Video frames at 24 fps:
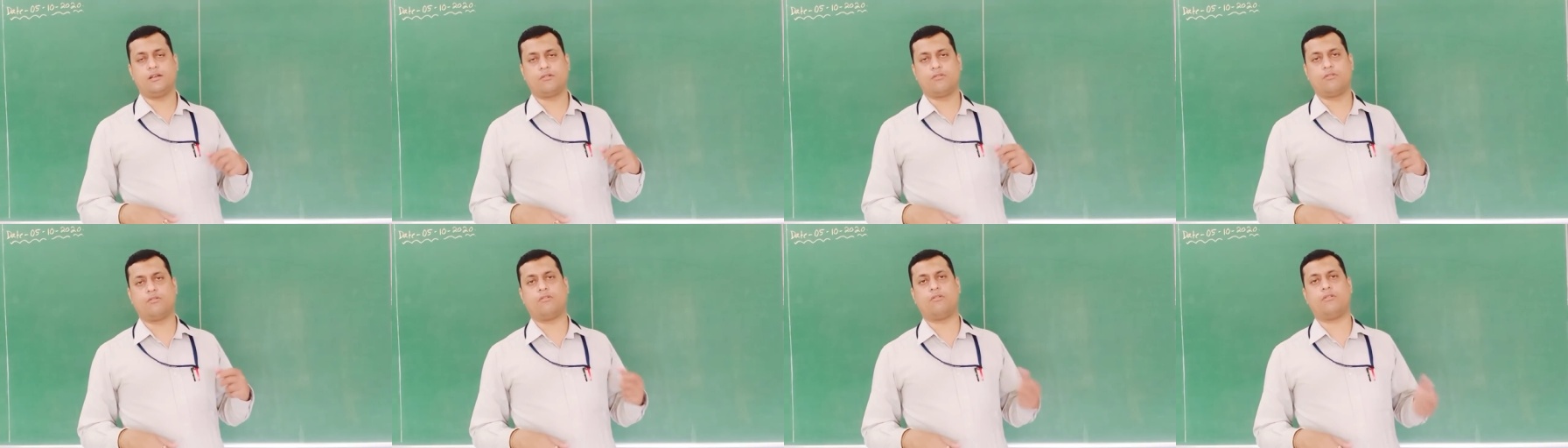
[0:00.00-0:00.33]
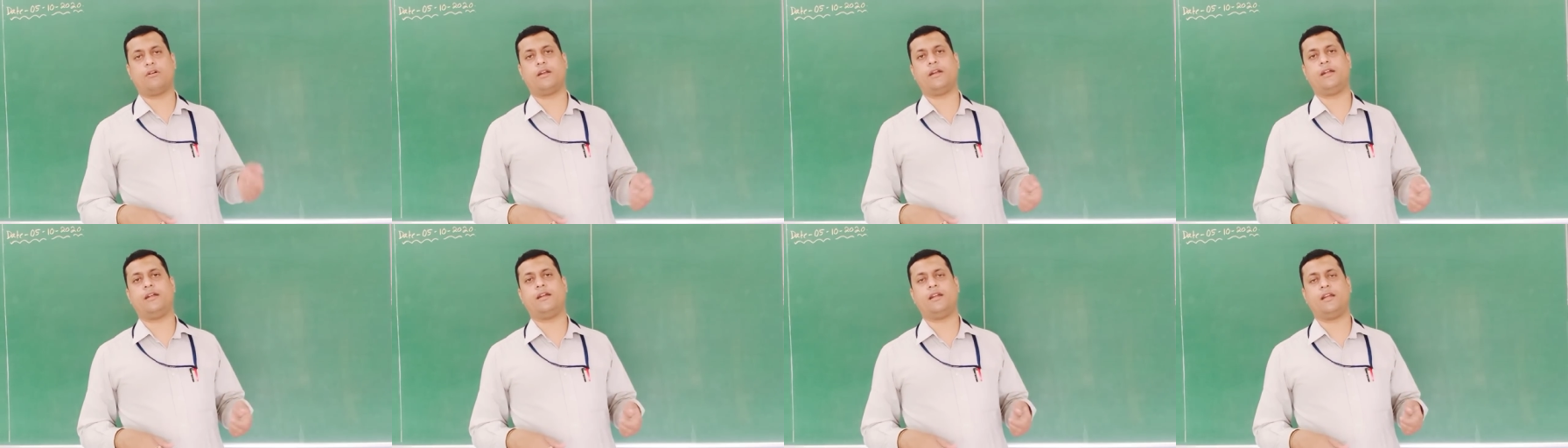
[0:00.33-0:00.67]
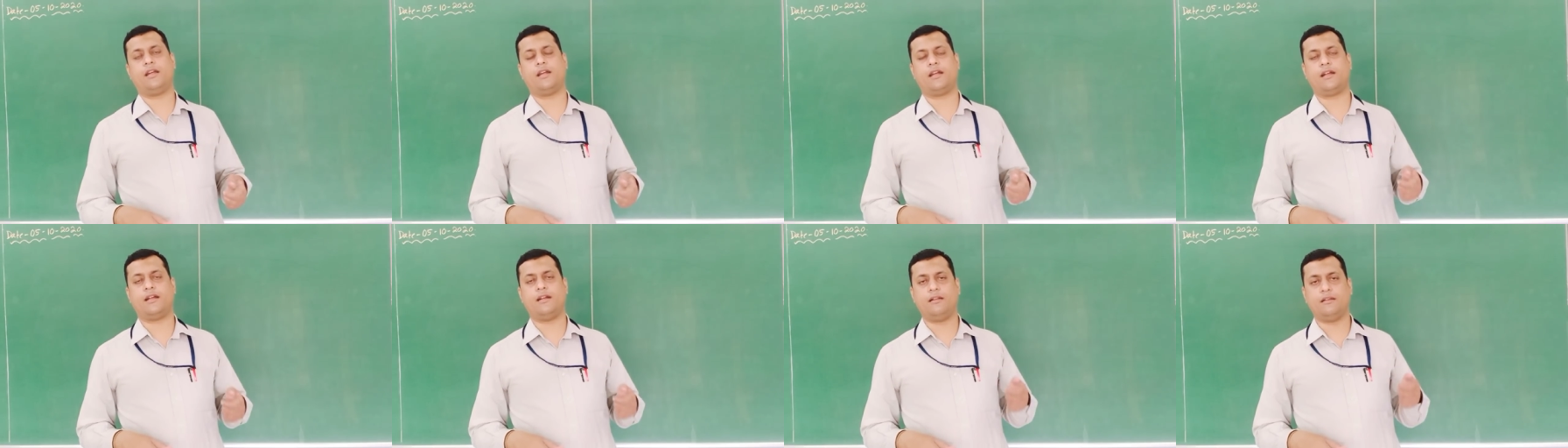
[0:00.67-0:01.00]

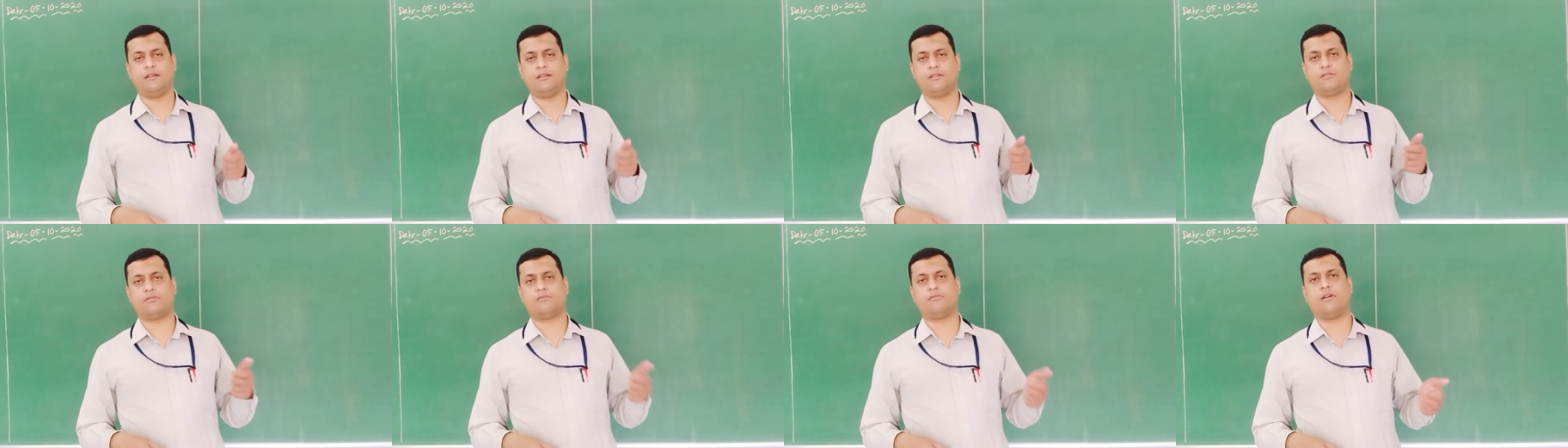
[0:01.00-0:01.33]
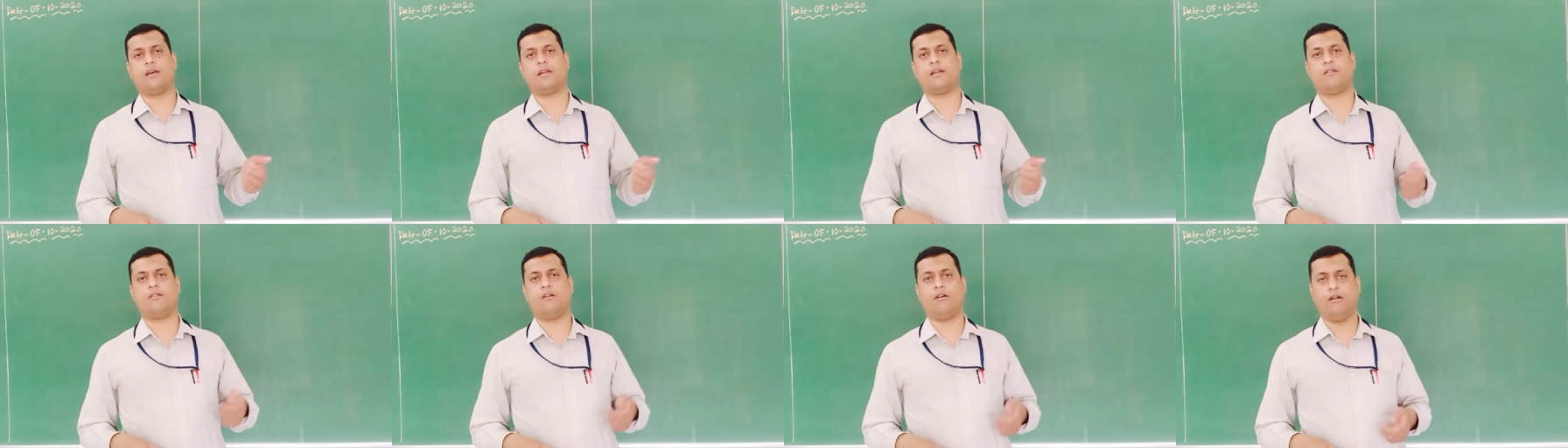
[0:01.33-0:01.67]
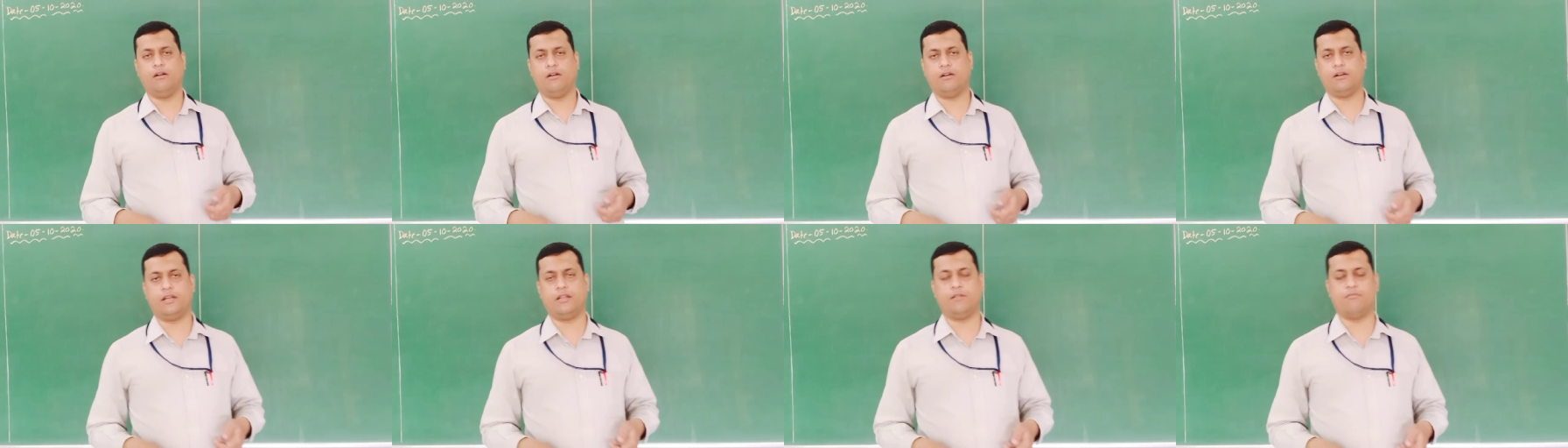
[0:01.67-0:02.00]
coherent and square law
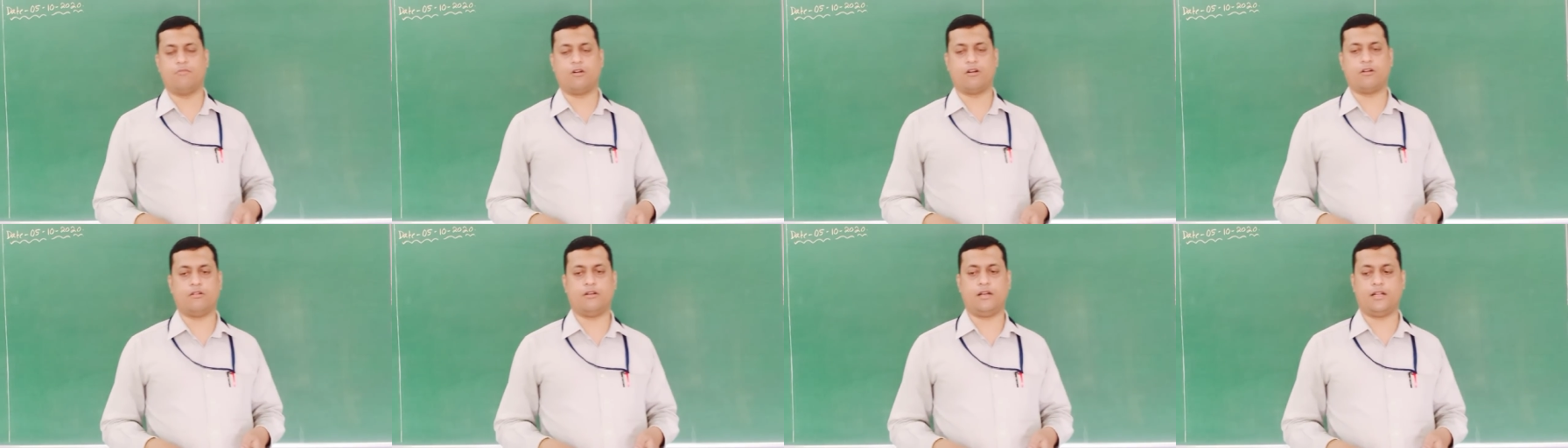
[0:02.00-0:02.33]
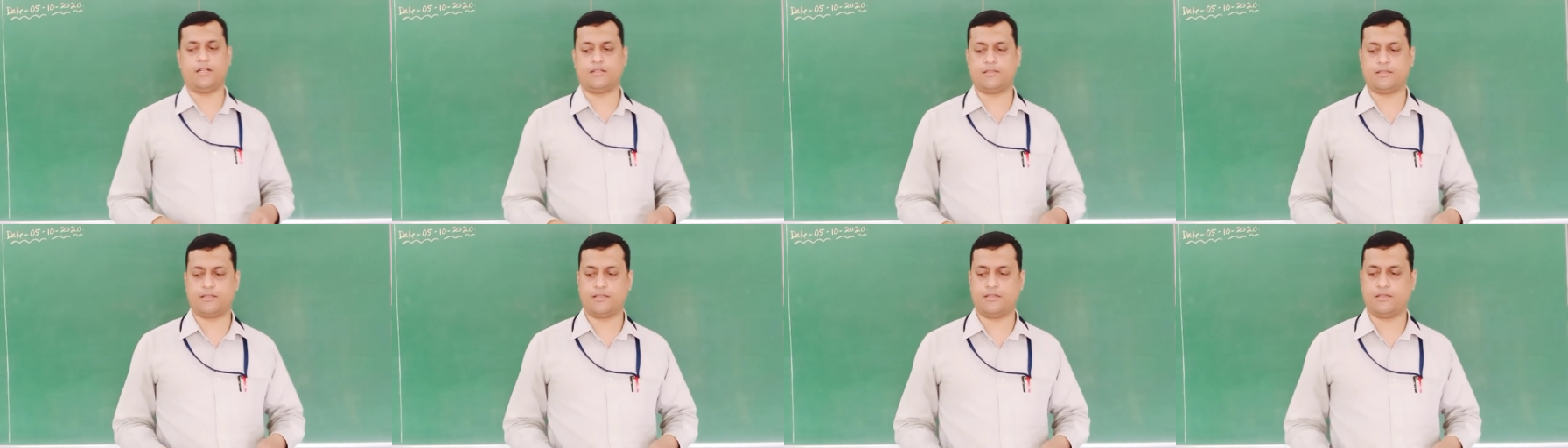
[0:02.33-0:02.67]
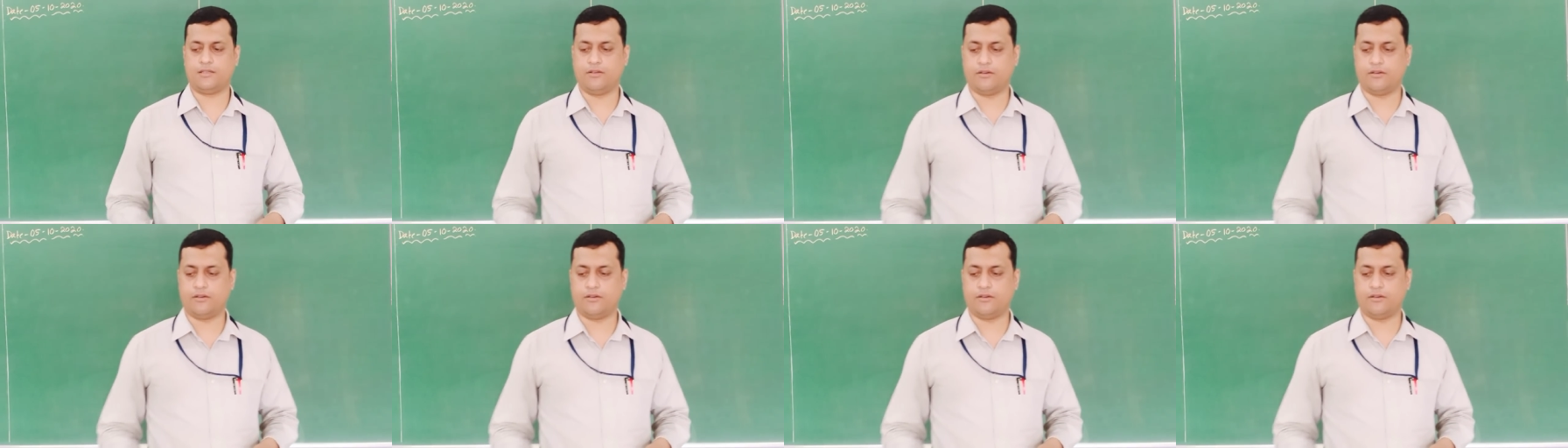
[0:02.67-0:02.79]
demodulation.